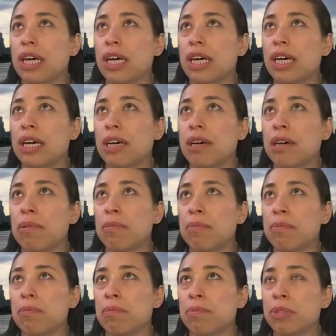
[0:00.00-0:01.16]

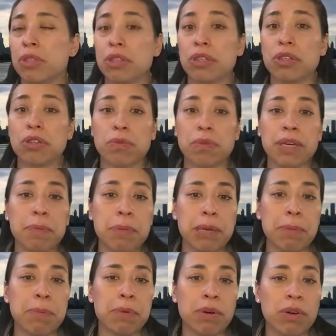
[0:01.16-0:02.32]
um, two to three
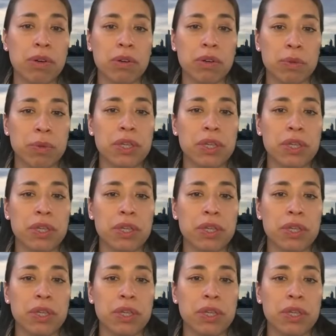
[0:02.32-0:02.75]
people